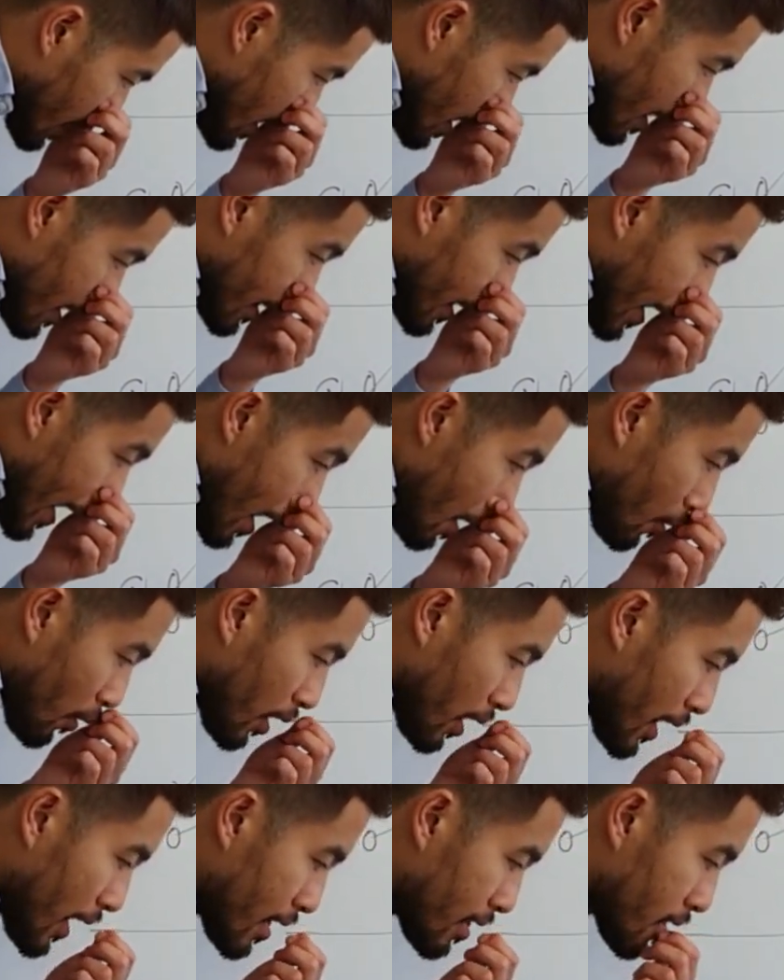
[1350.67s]

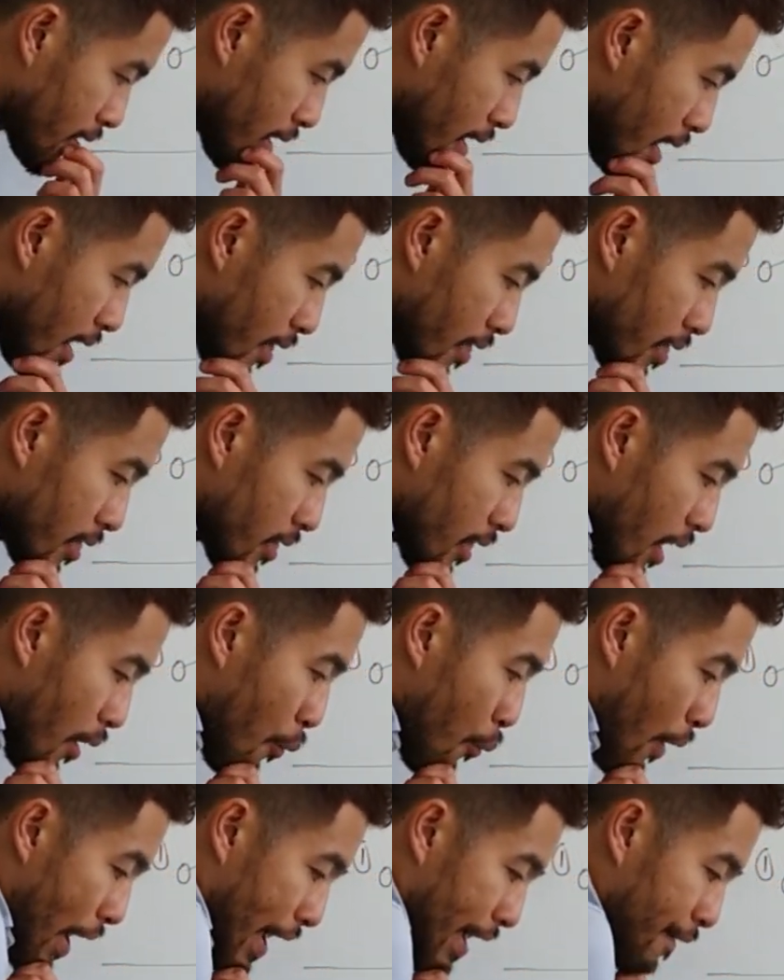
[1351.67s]
calculate the
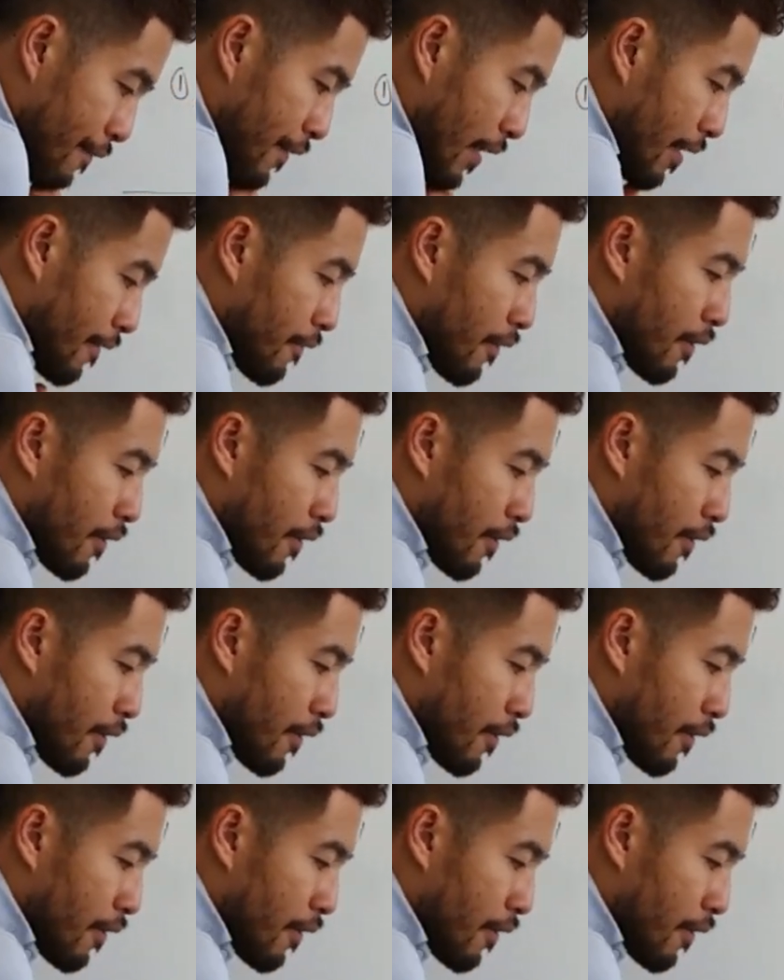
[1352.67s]
wavelength of the